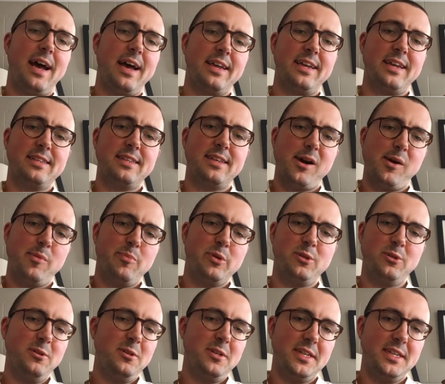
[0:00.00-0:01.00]
that I get the
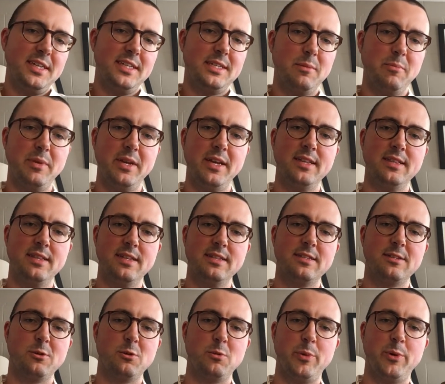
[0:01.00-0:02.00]
opportunity to be
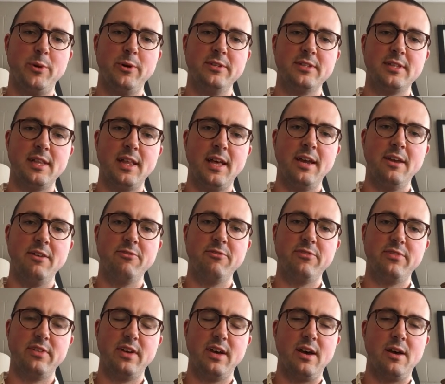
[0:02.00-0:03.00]
in this little boy's
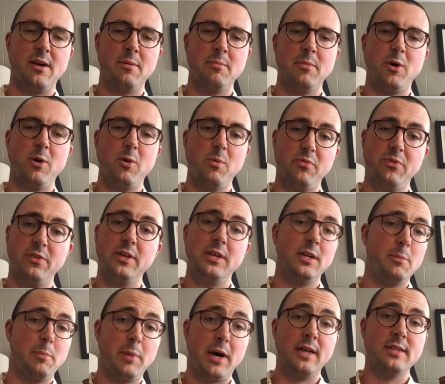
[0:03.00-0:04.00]
life,
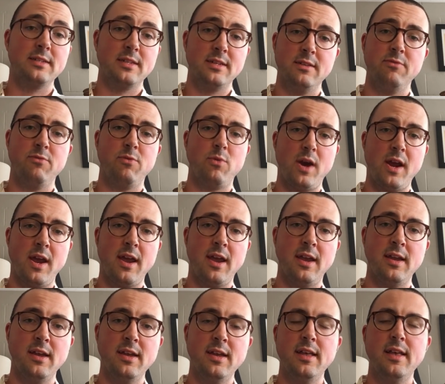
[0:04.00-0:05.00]
hopefully in a positive
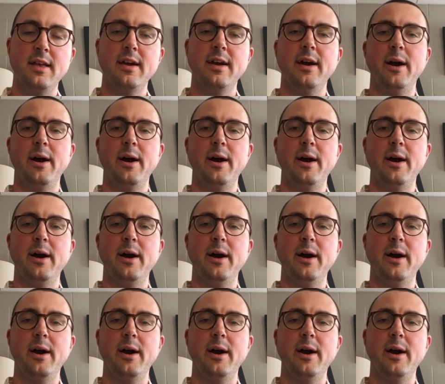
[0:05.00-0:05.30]
way.